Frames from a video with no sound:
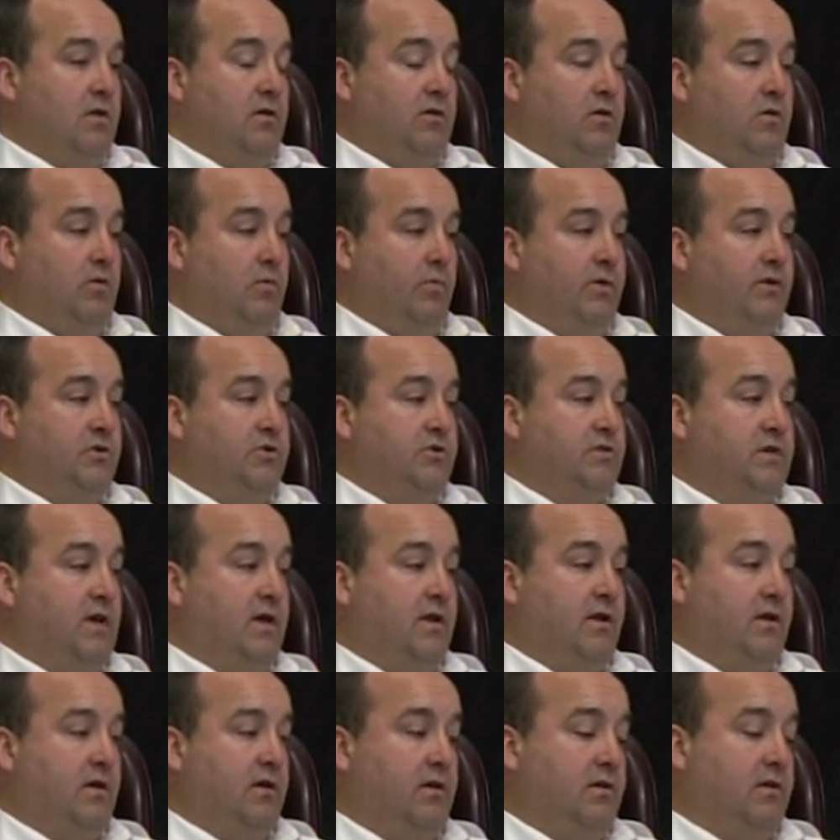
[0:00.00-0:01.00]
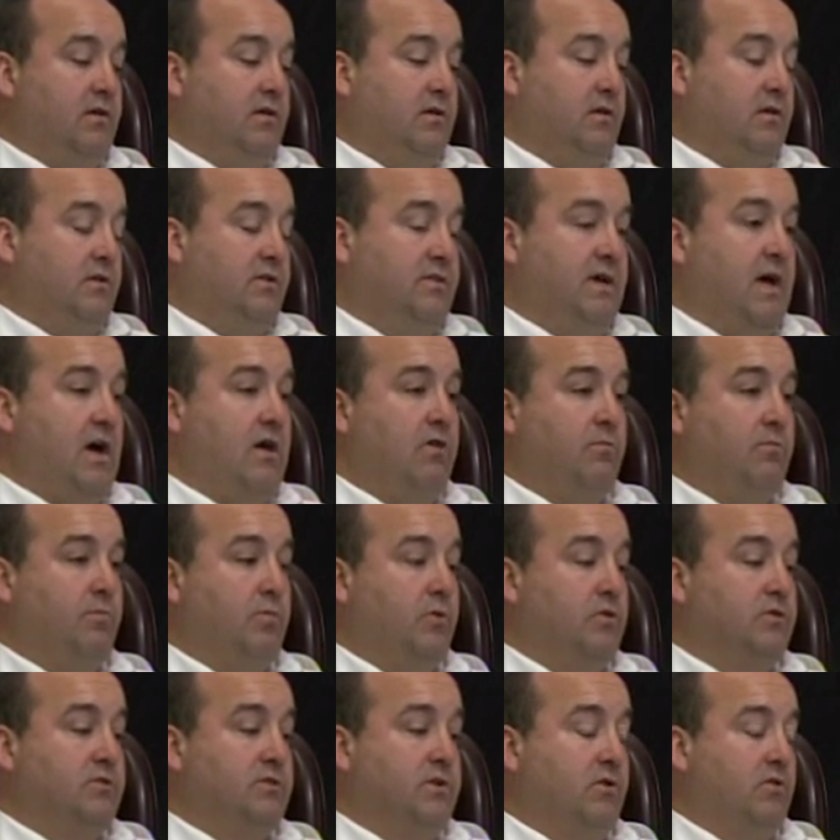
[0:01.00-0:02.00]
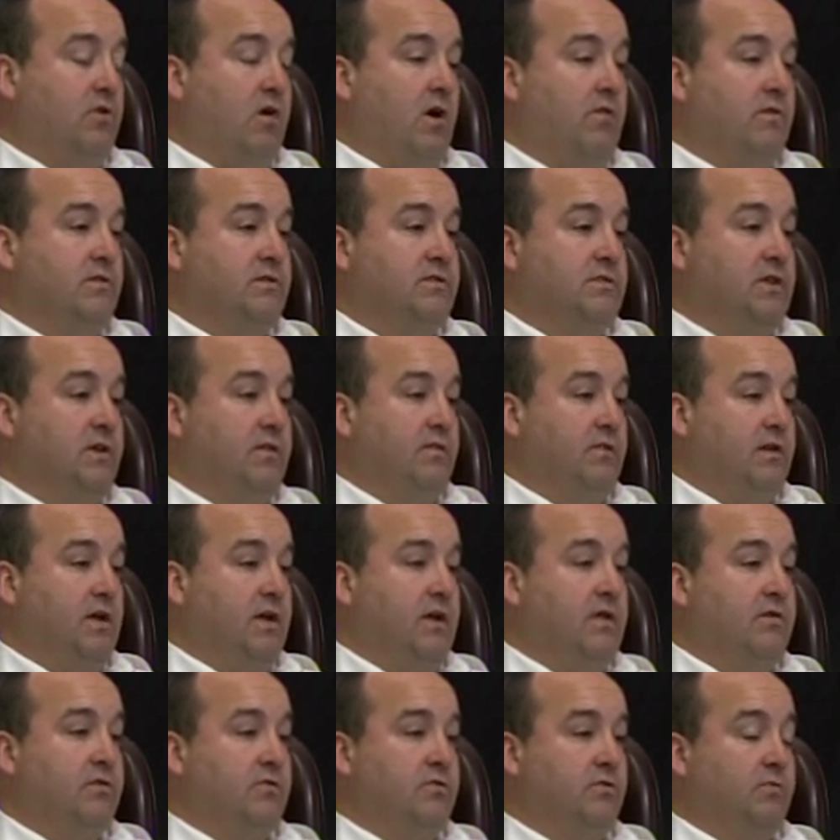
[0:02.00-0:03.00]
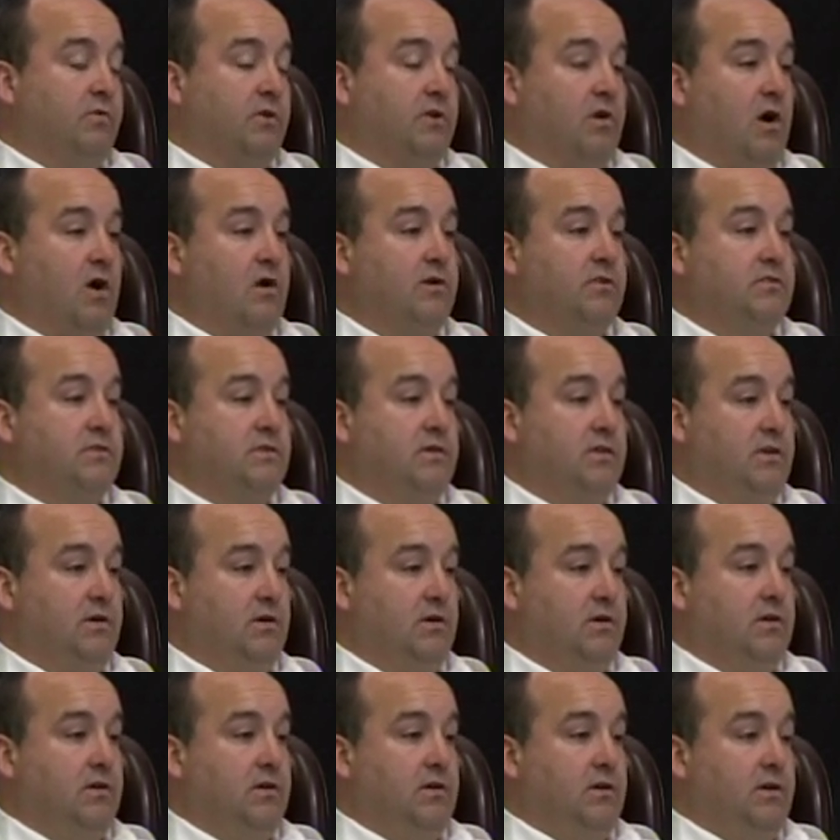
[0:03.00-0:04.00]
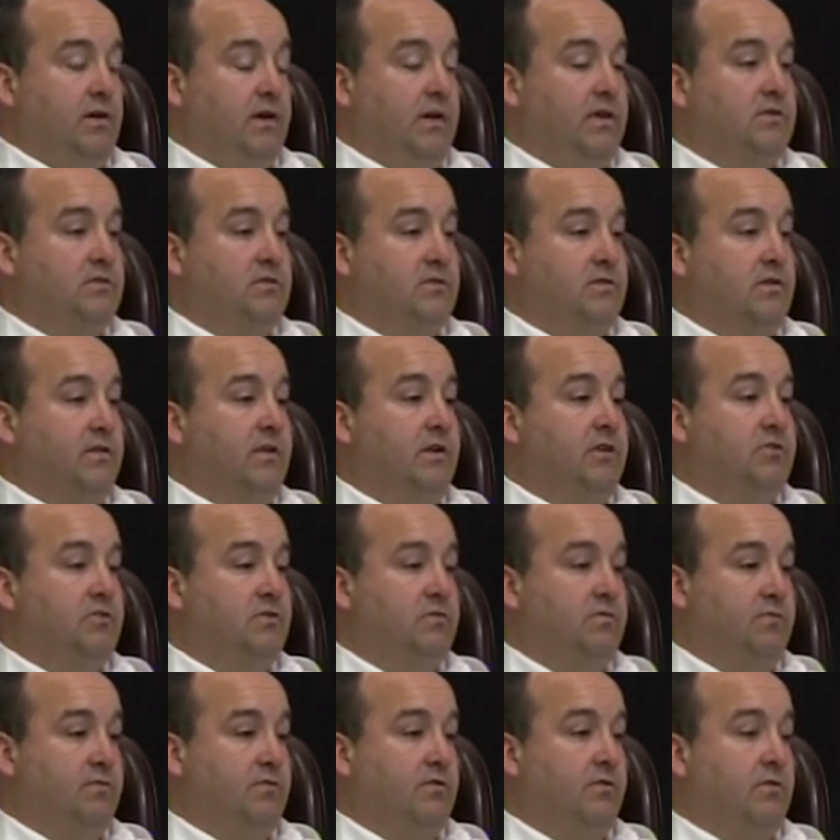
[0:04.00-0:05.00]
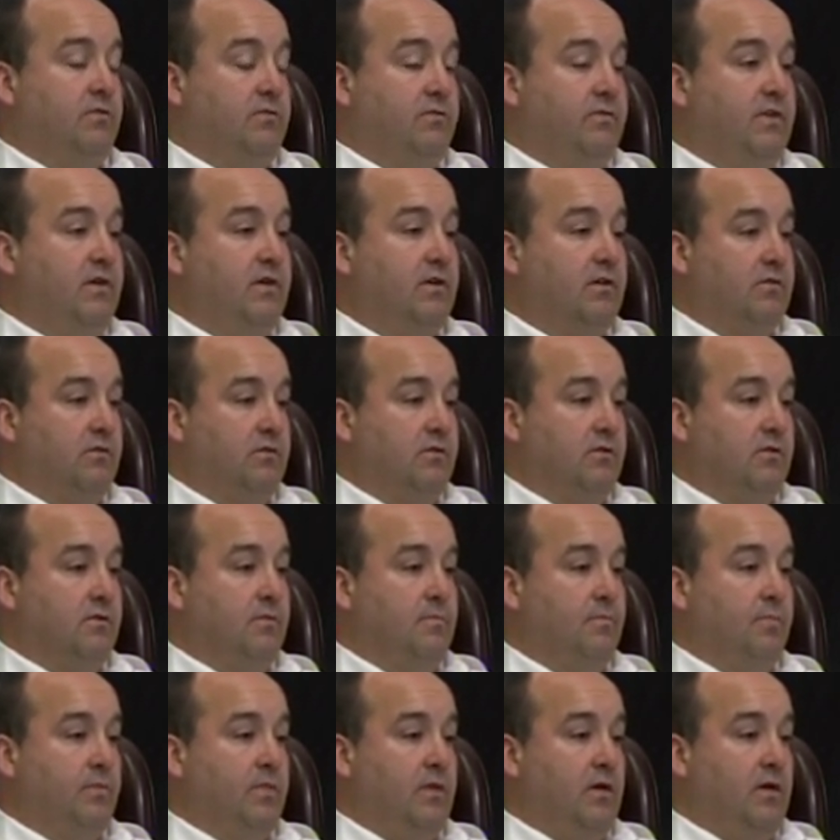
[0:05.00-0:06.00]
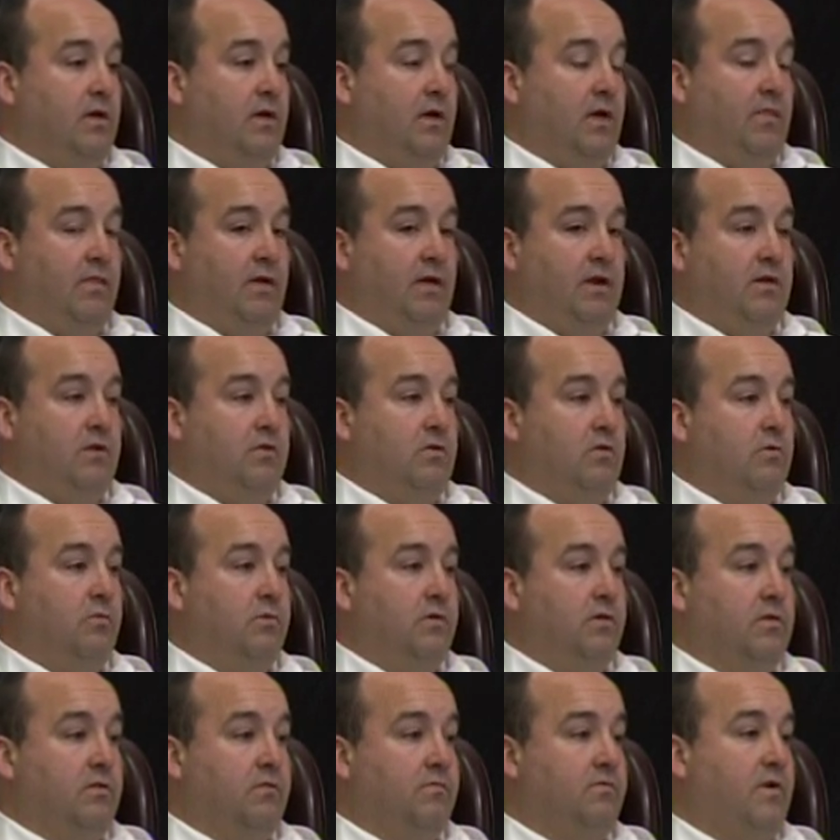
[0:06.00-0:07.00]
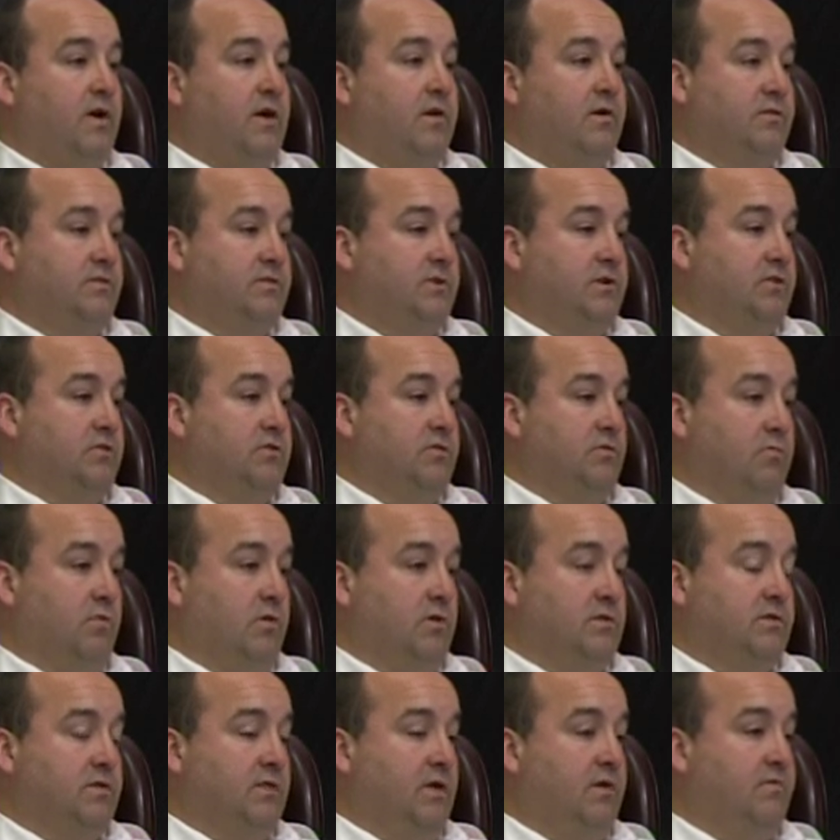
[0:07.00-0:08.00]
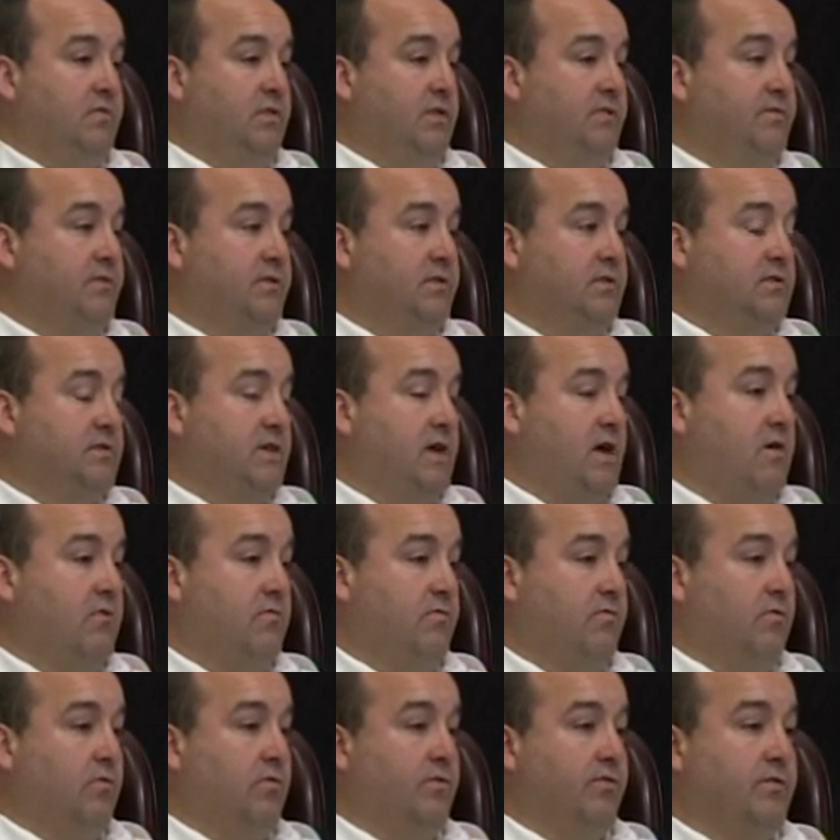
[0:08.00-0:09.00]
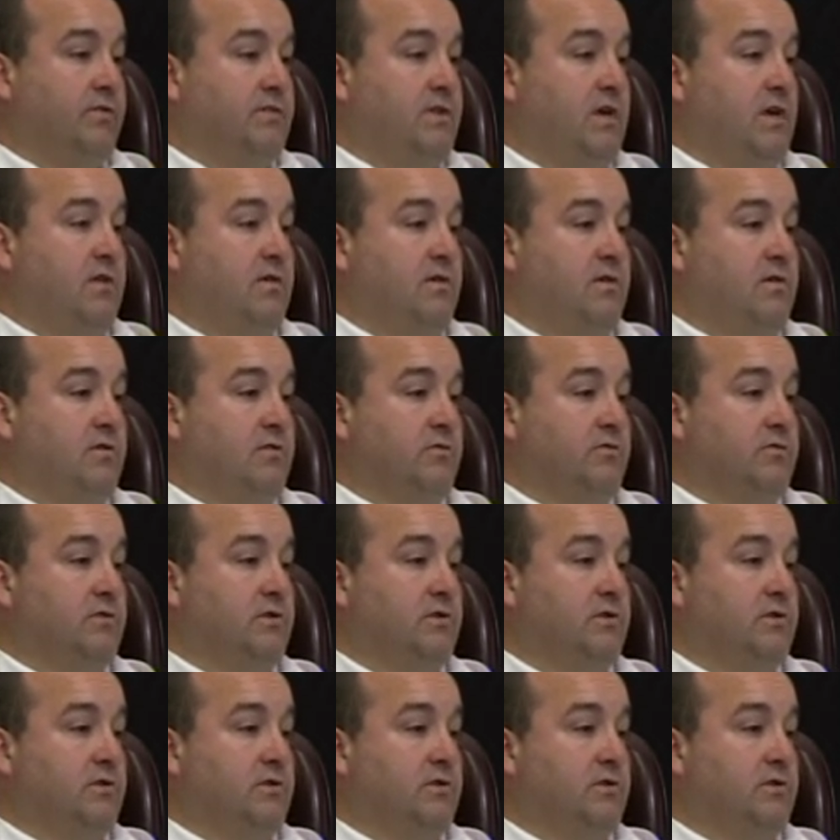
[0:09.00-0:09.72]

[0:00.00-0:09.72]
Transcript: You know, we just had a town person call us the other day to do a car seat installation for their vehicle, and they didn't know where their fire station was, and they've lived in town for over 10 years.